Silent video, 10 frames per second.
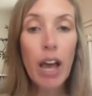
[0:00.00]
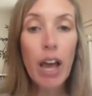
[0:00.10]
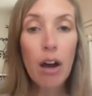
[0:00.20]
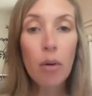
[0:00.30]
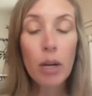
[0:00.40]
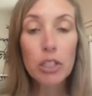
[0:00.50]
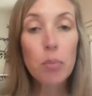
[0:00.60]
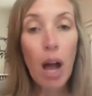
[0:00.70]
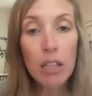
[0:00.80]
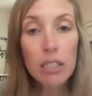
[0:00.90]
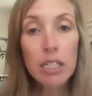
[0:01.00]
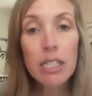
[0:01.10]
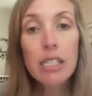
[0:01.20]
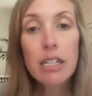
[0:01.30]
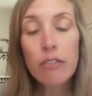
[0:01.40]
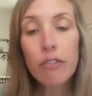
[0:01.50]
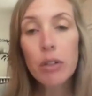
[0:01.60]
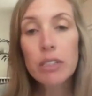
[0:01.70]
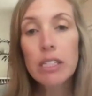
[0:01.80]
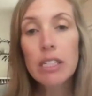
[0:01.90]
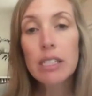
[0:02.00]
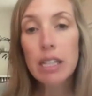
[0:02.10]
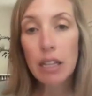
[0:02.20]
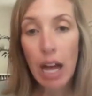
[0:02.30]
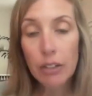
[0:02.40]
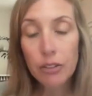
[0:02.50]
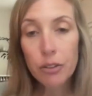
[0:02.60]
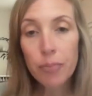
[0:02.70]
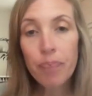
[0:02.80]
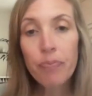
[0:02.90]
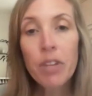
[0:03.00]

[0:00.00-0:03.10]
how much politics influences the classroom.